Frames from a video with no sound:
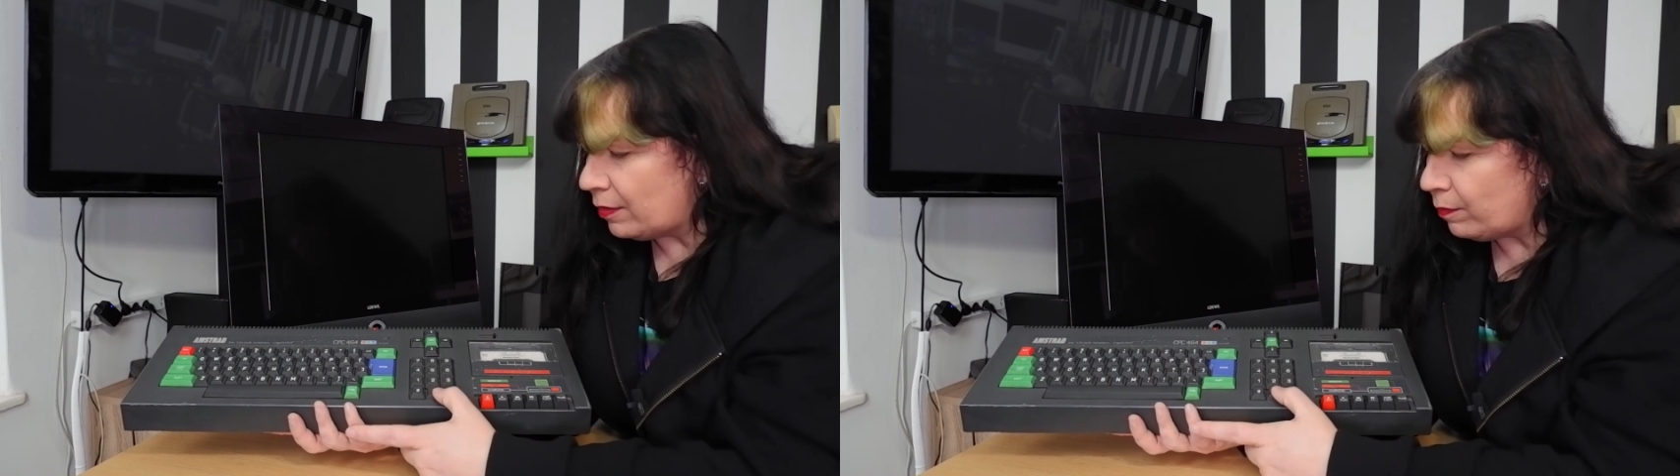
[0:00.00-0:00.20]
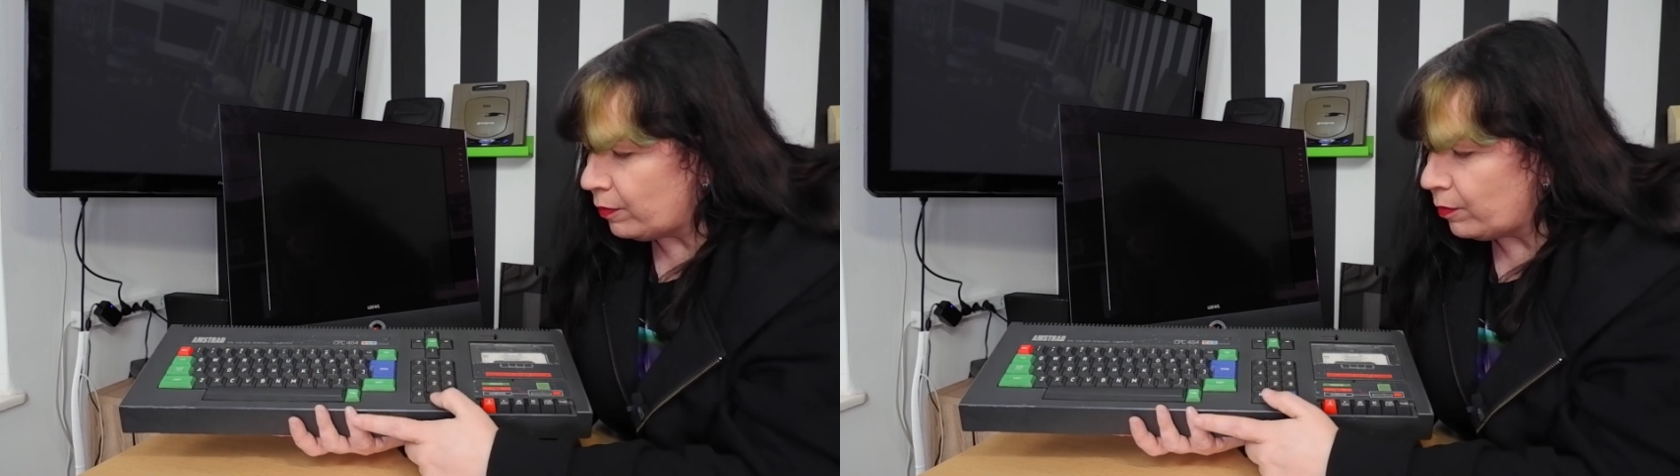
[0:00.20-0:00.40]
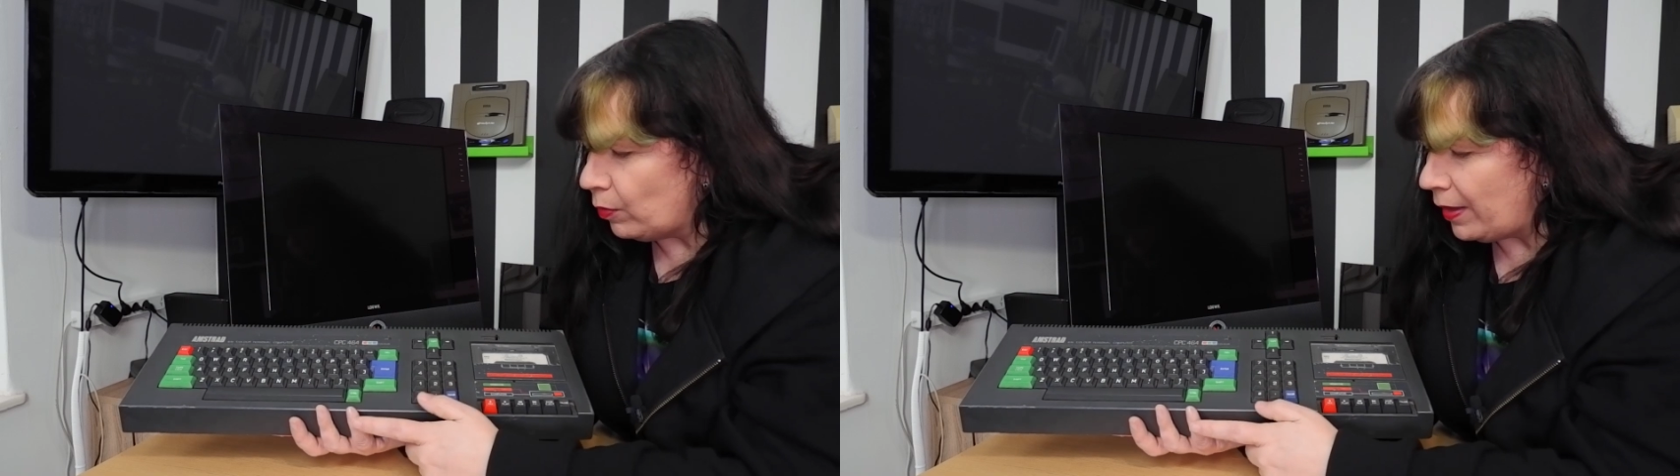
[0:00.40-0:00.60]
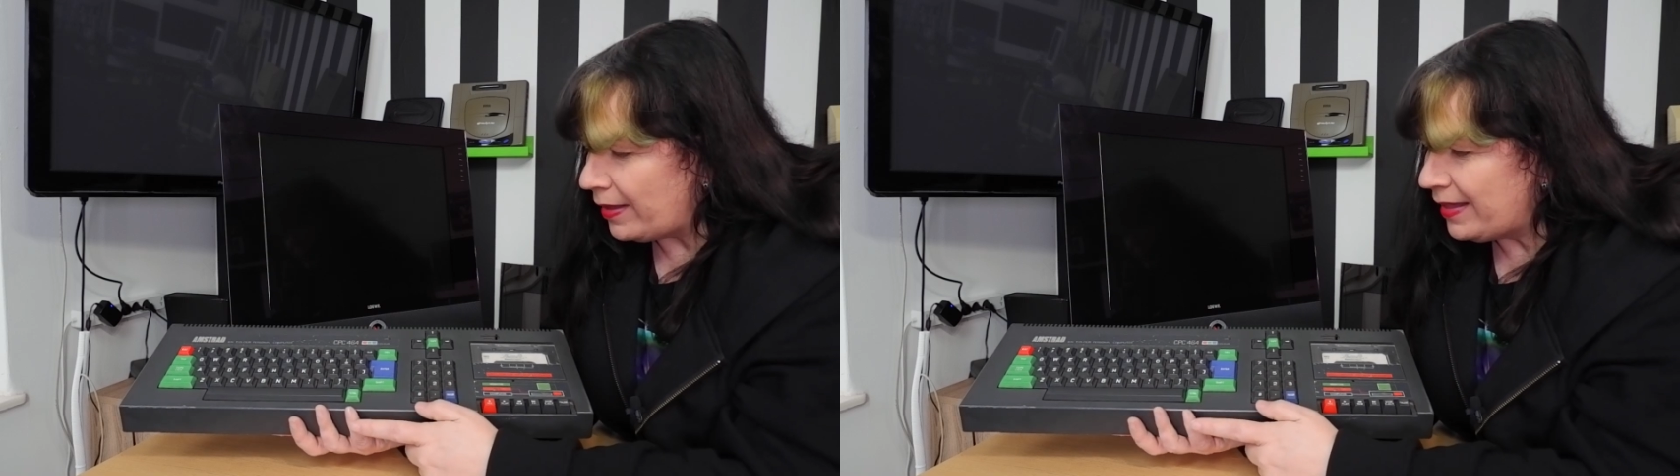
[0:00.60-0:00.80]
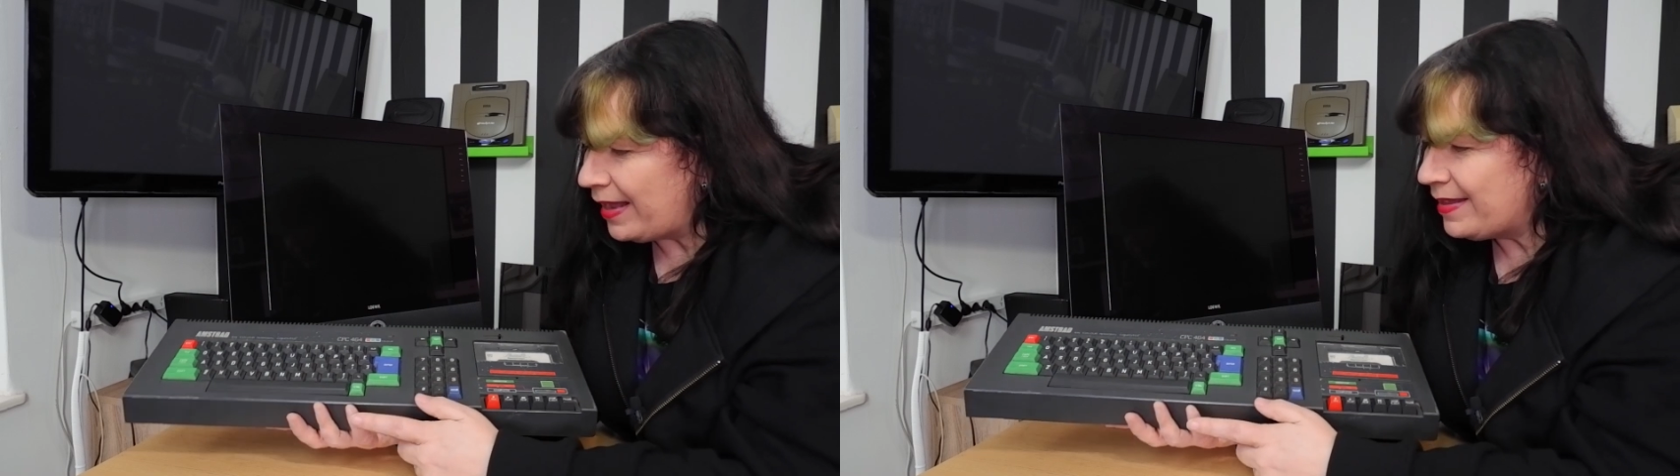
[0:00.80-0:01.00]
this was more
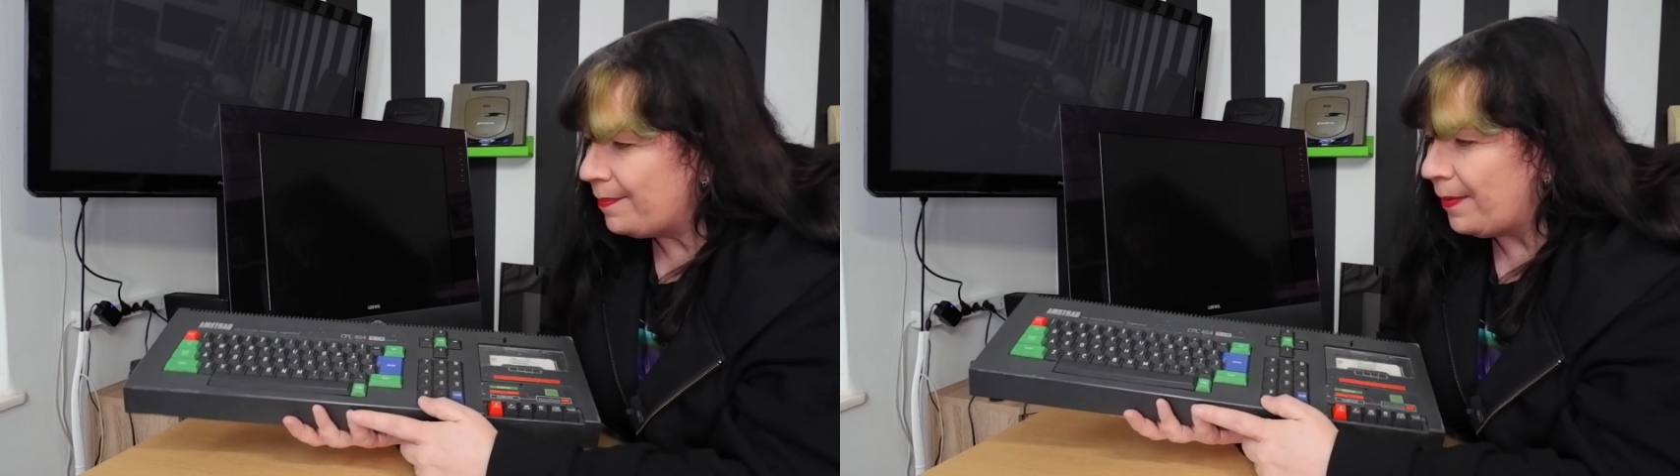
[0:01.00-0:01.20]
like 90.